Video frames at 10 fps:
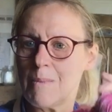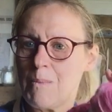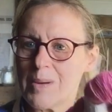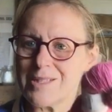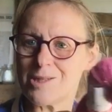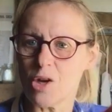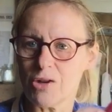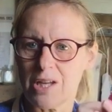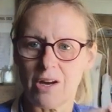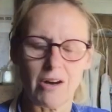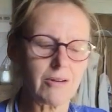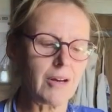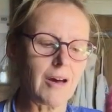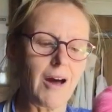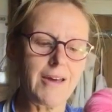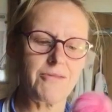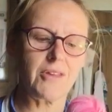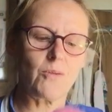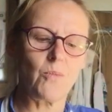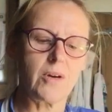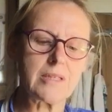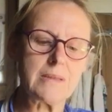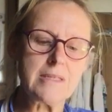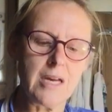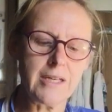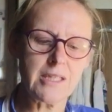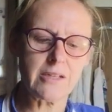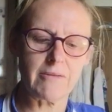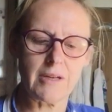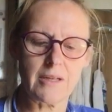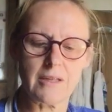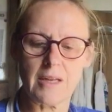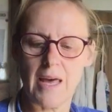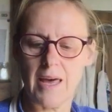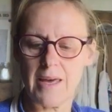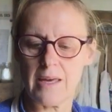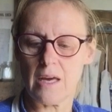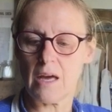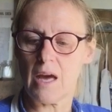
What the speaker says: but sock yarn I think works nicer in a